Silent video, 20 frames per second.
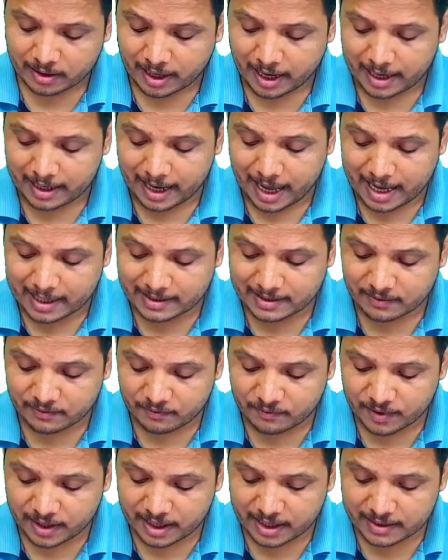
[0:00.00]
and as if
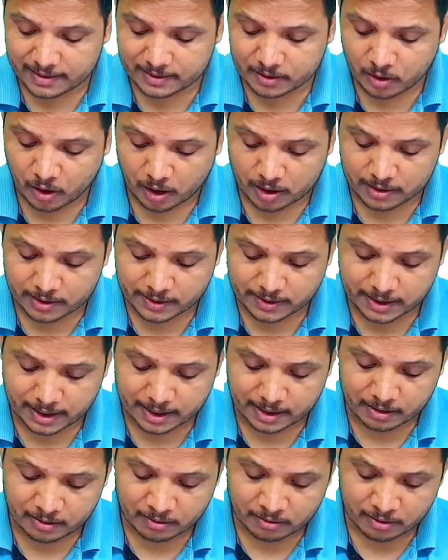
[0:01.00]
V is
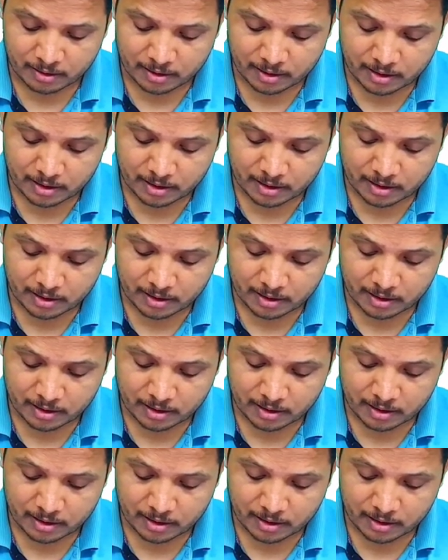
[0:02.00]
constant